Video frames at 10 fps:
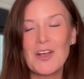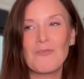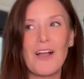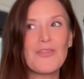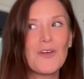
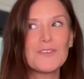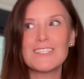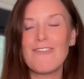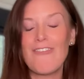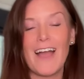when those
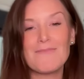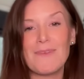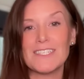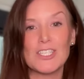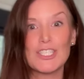divine
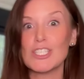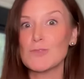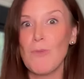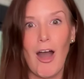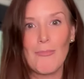messages just
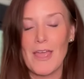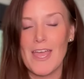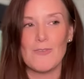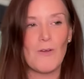pop in,